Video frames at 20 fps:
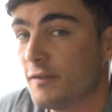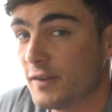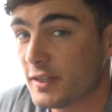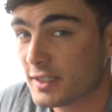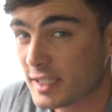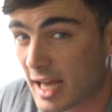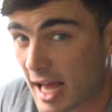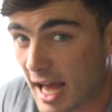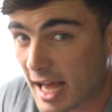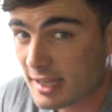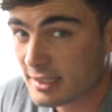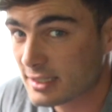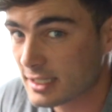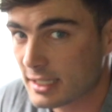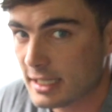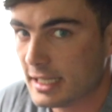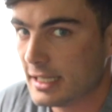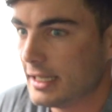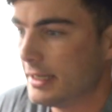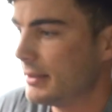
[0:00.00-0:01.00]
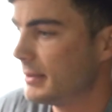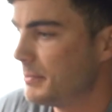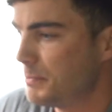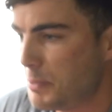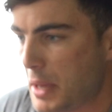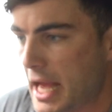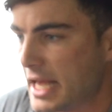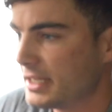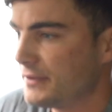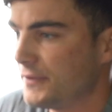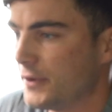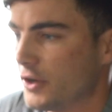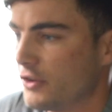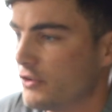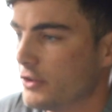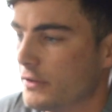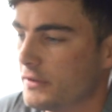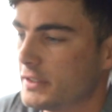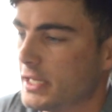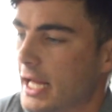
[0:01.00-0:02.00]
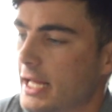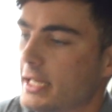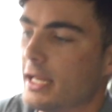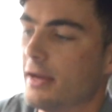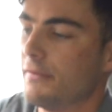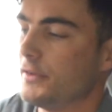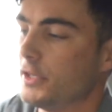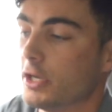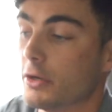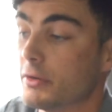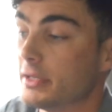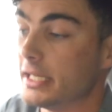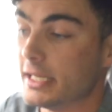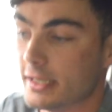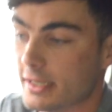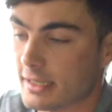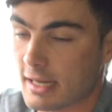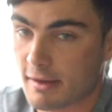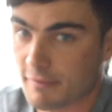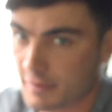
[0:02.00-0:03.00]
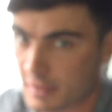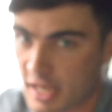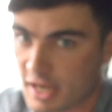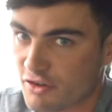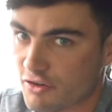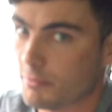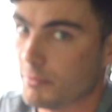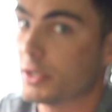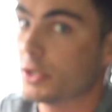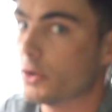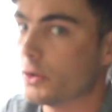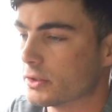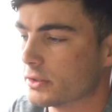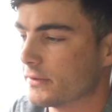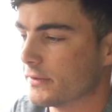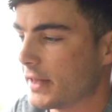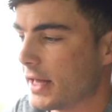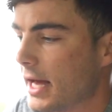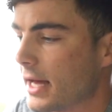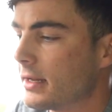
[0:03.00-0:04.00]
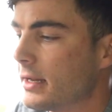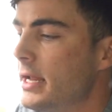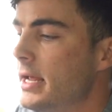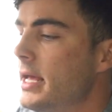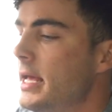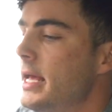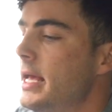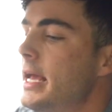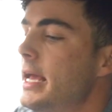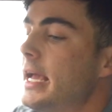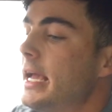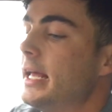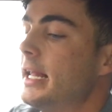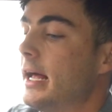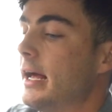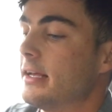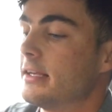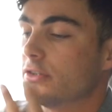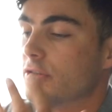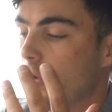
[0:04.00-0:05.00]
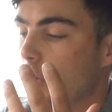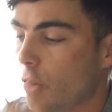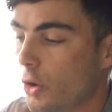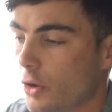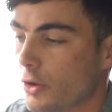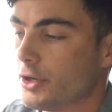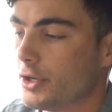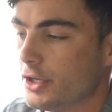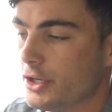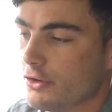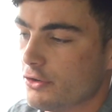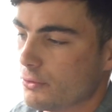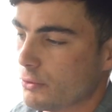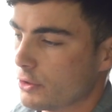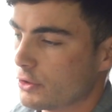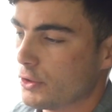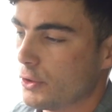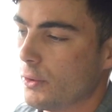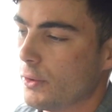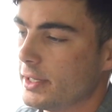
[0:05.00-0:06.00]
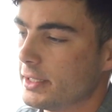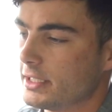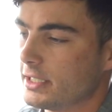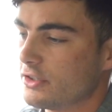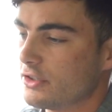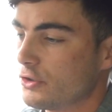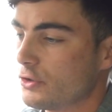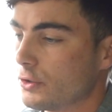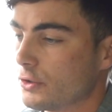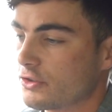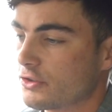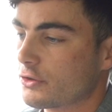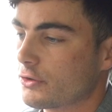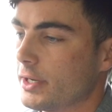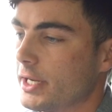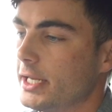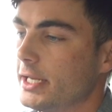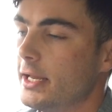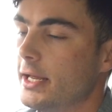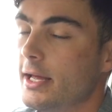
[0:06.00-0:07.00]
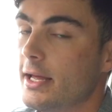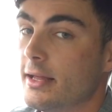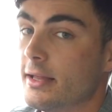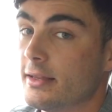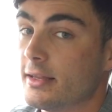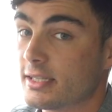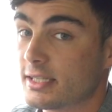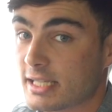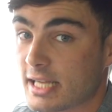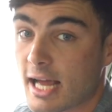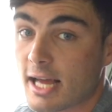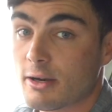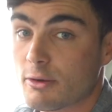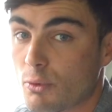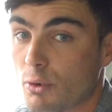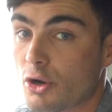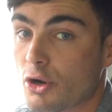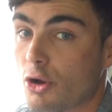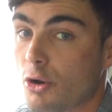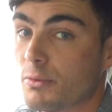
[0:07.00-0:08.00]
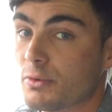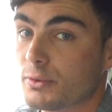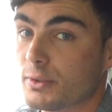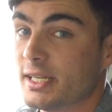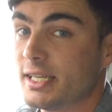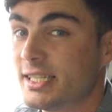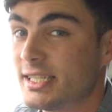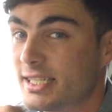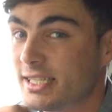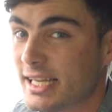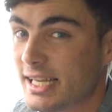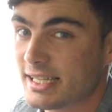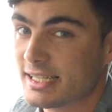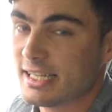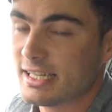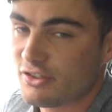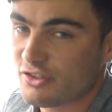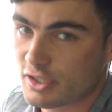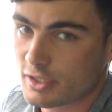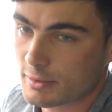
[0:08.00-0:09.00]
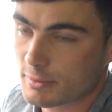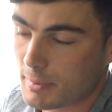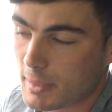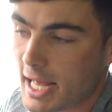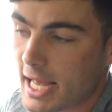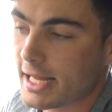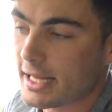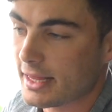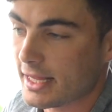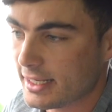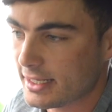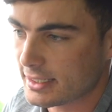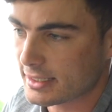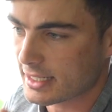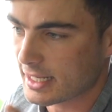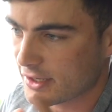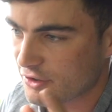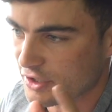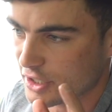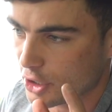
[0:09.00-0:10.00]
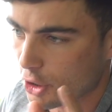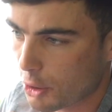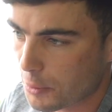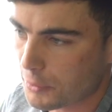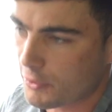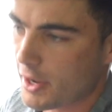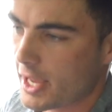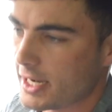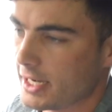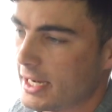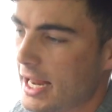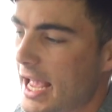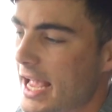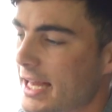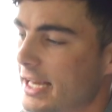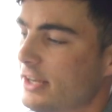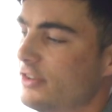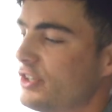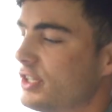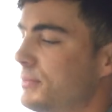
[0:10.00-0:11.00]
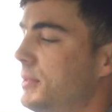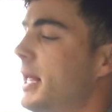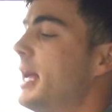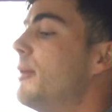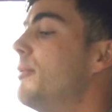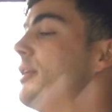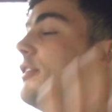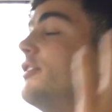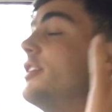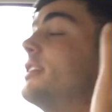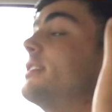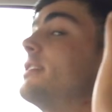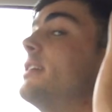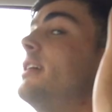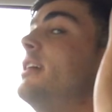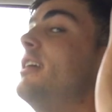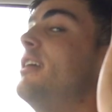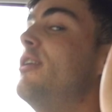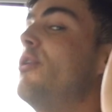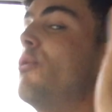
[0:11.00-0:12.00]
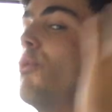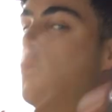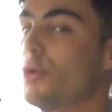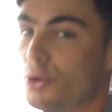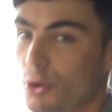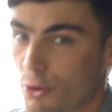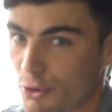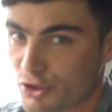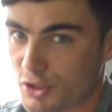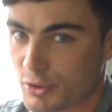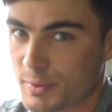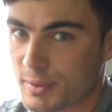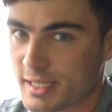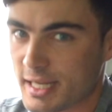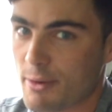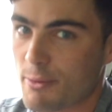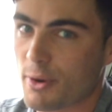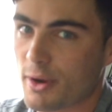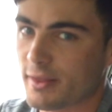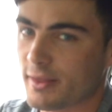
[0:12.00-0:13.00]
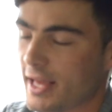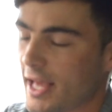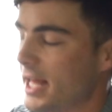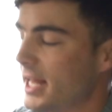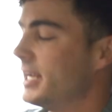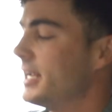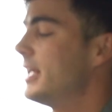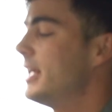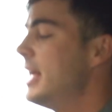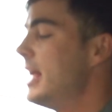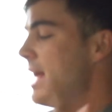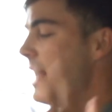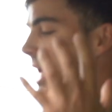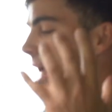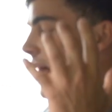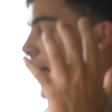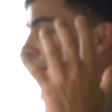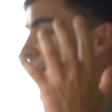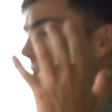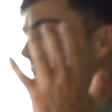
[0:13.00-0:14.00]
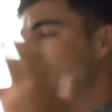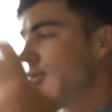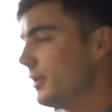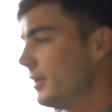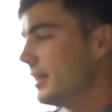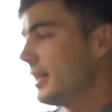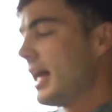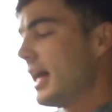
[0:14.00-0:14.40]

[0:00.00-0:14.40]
fantastically. Best version of SatNav. You don't need a navigation because of that. It has all your usual toys. It's touchscreen. The standard one comes with a 6-inch display. This is actually the upgraded 8-inch display, which is 100% worth getting. And other than